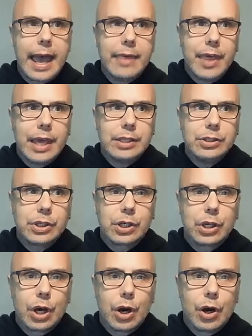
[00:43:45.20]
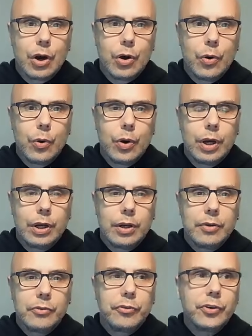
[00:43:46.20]
and then you go
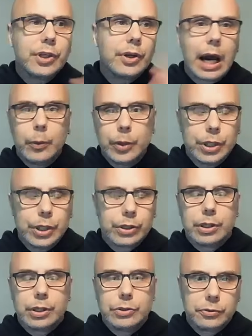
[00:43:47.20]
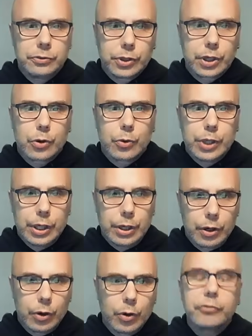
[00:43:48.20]
figure out what you're going to do for a
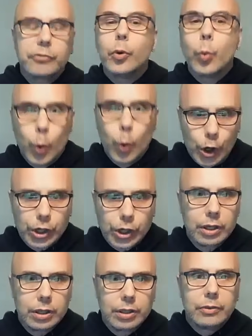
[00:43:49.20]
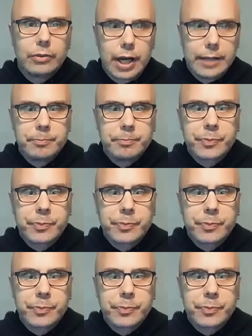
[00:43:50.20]
career or for work, right?